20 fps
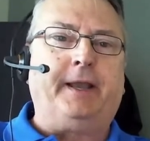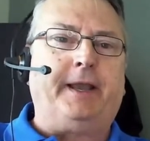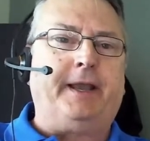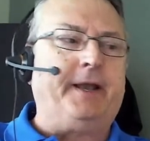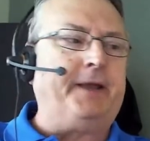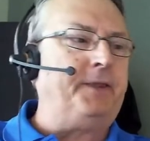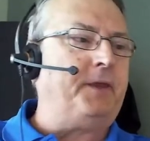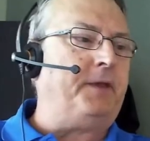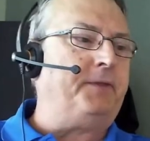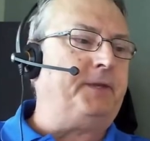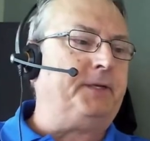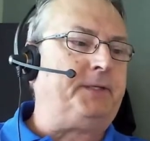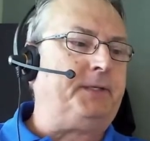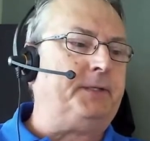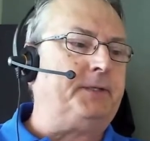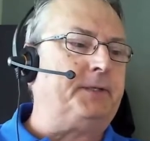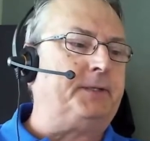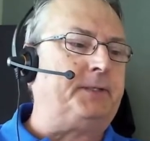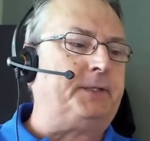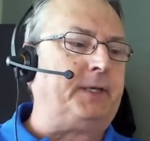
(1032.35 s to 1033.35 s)
And
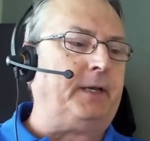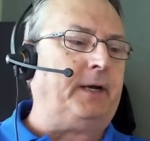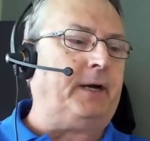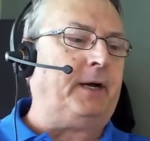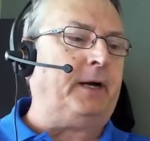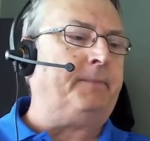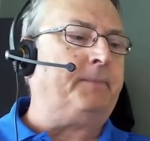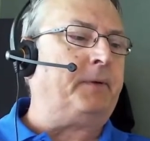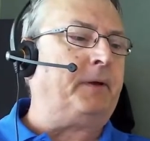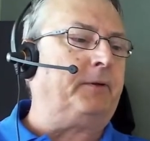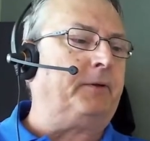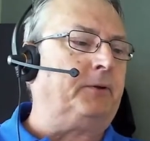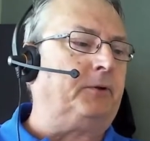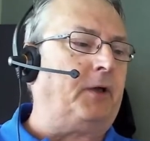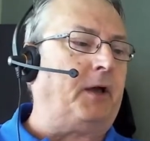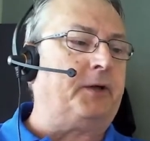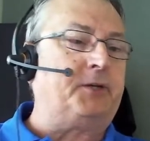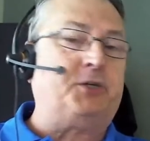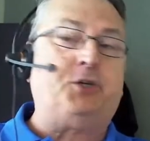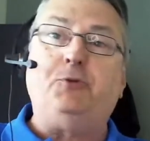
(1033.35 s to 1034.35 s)
this is a
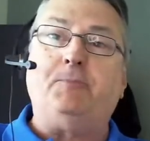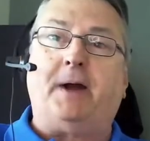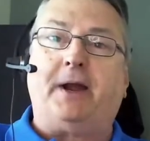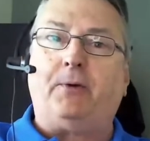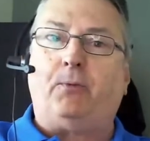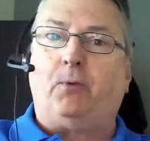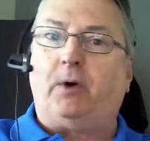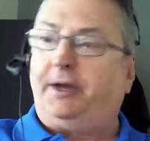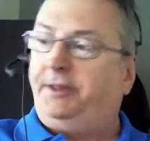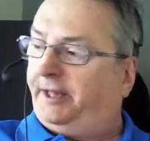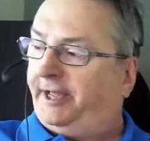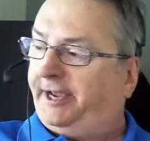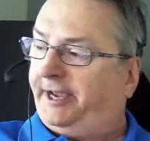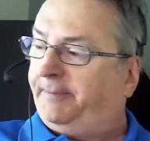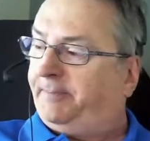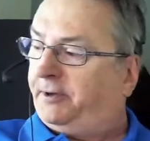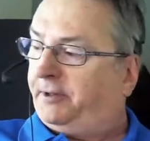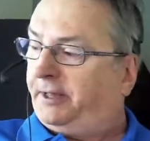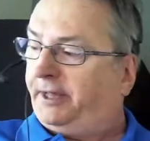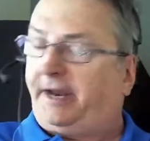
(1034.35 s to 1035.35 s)
2x1
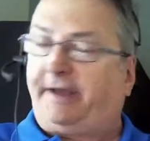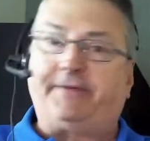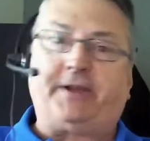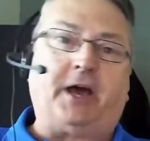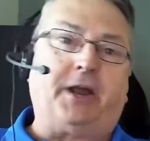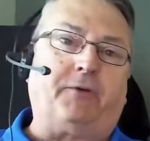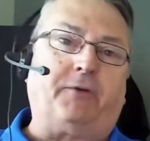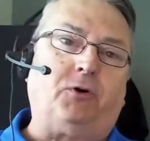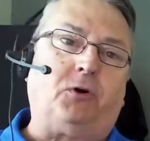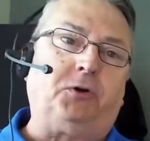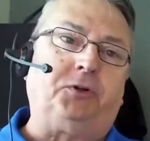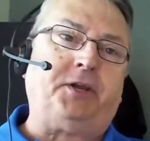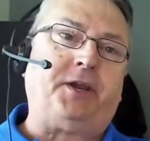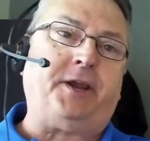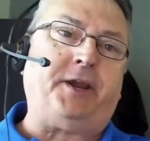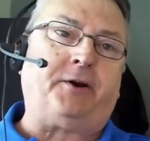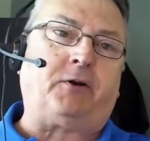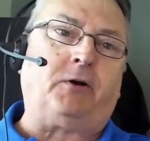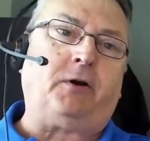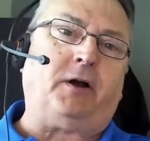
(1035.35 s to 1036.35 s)
label, and I've got a roll
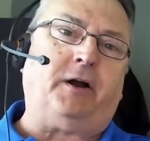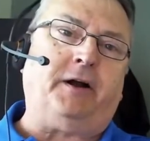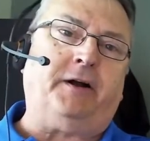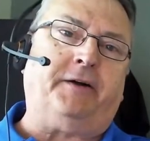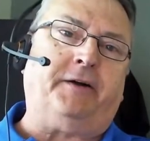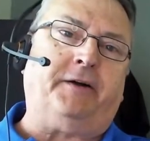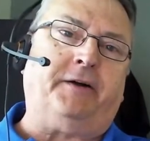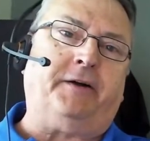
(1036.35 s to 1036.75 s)
here of